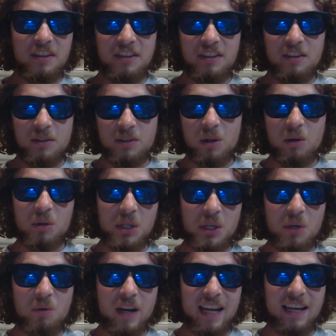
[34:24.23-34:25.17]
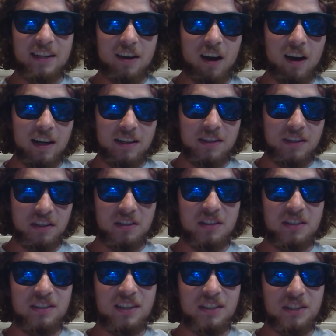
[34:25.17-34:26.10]
There's no you in God
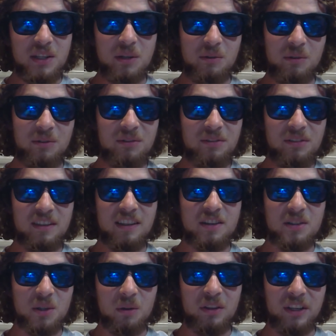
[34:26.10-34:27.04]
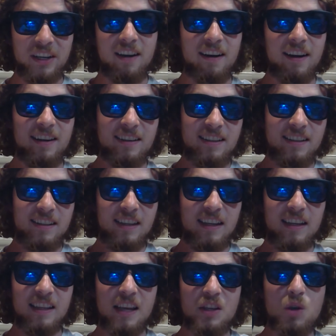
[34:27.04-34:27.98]
to do. There's only God.
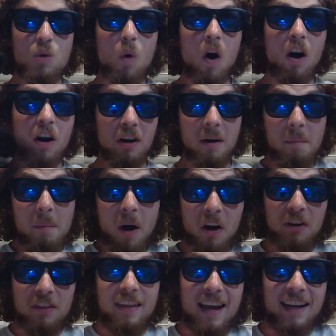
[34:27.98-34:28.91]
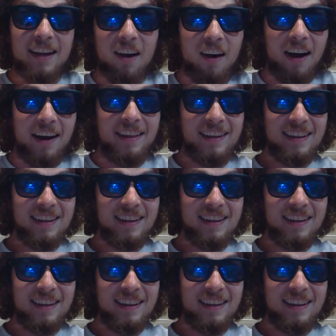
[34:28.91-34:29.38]
Now you are a part of that God.